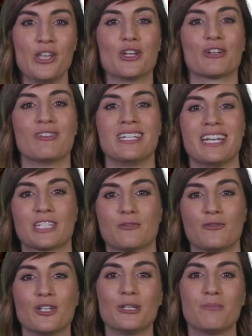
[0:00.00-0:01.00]
You can read
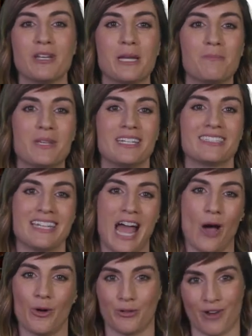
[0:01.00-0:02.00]
Nick's full opinion piece
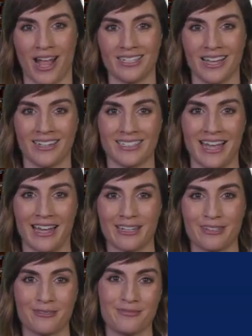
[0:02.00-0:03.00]
now on Ride.Tech.